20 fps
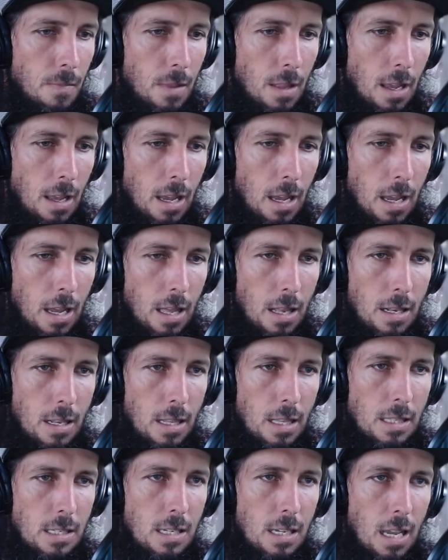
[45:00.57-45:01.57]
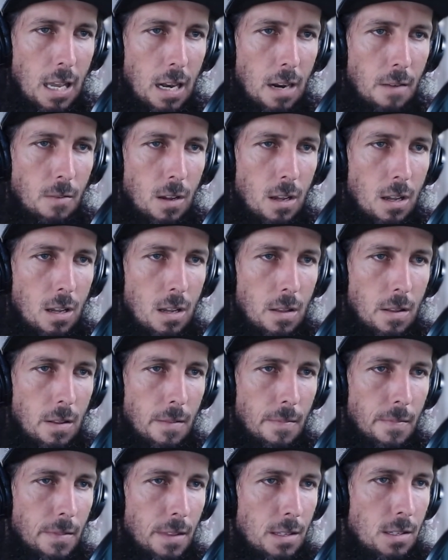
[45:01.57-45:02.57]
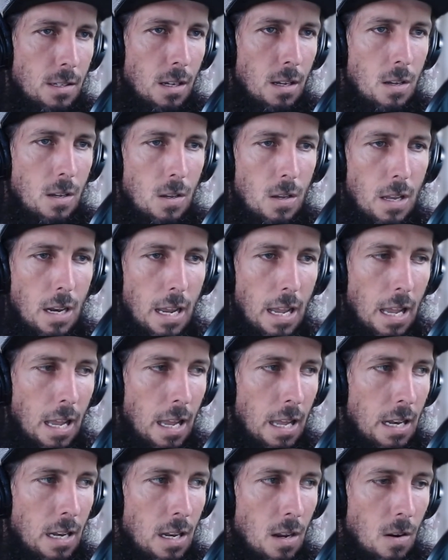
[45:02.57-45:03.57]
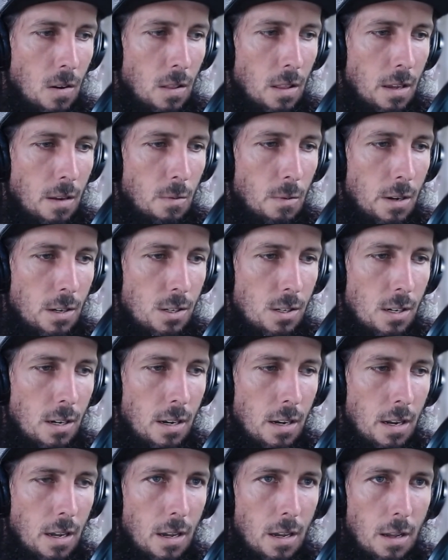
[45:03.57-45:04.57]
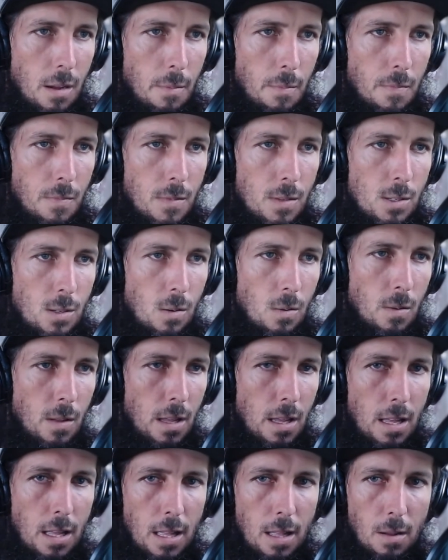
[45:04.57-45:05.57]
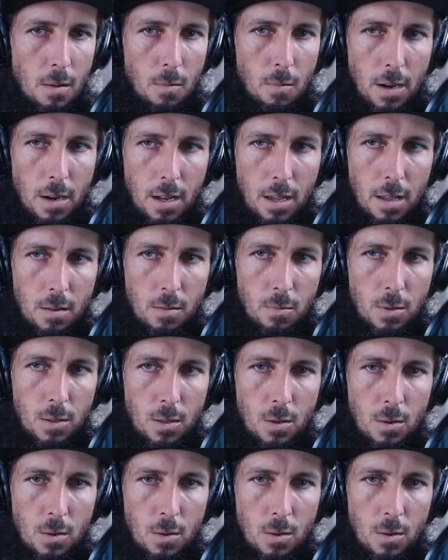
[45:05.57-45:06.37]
it's a good and gnarly question. So why not, we'll go